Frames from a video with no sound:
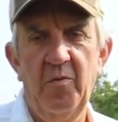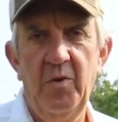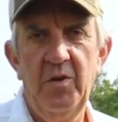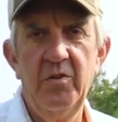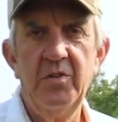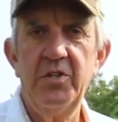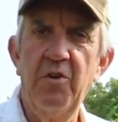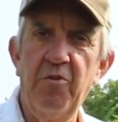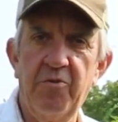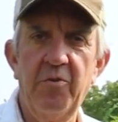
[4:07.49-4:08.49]
We usually
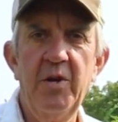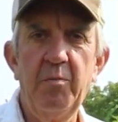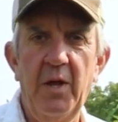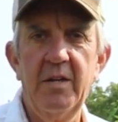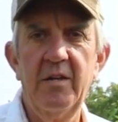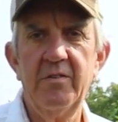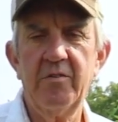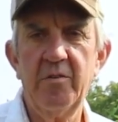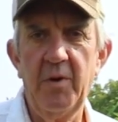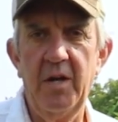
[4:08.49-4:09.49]
do 3 plantings
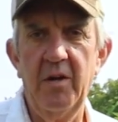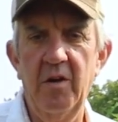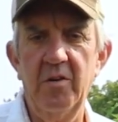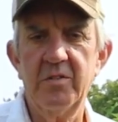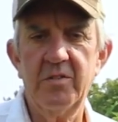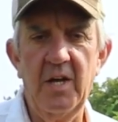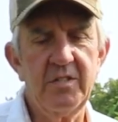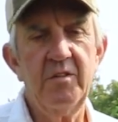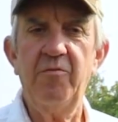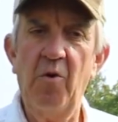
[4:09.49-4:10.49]
of tomatoes,
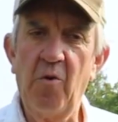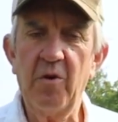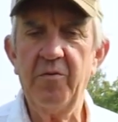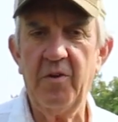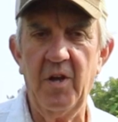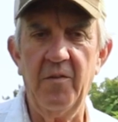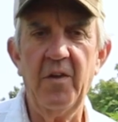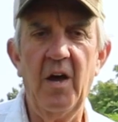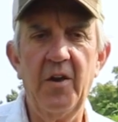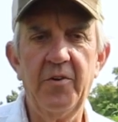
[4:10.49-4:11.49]
actually 4 if you count
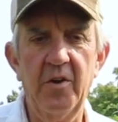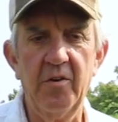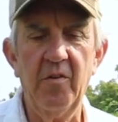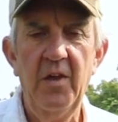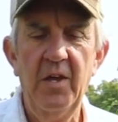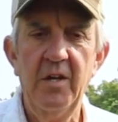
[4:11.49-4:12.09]
the high tunnel.